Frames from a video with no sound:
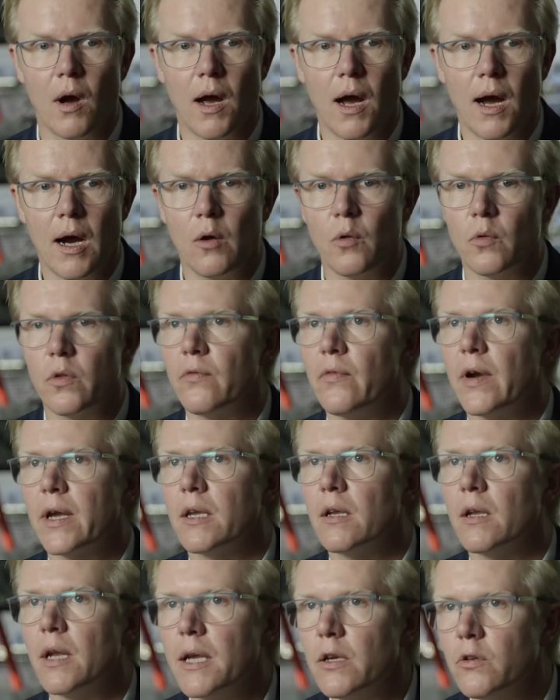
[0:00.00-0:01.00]
how the
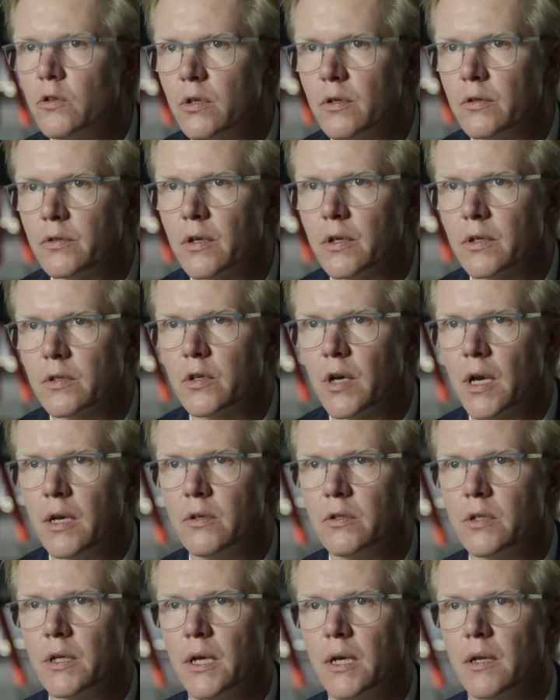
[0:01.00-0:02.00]
regulations are
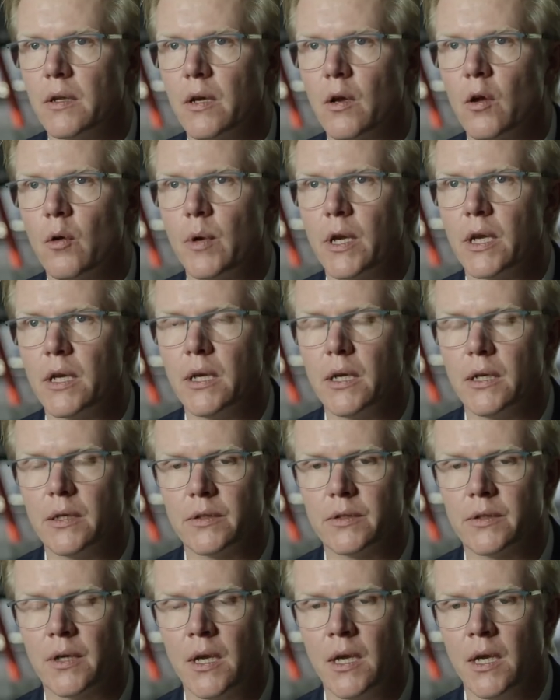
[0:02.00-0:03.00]
changing in the coming
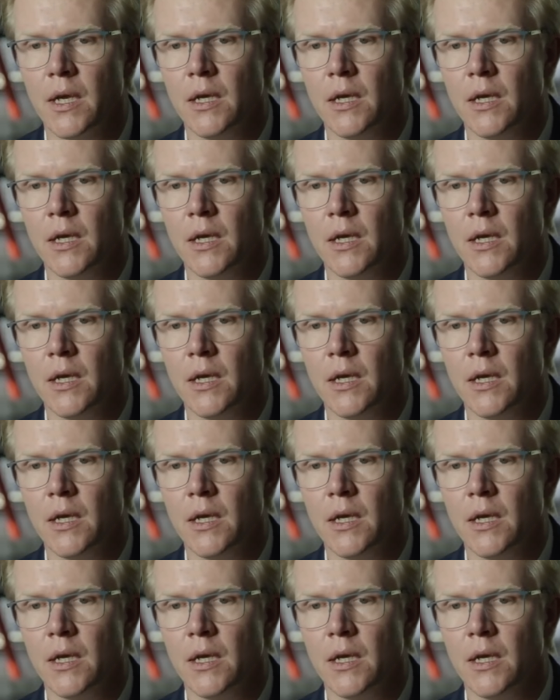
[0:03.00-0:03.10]
years.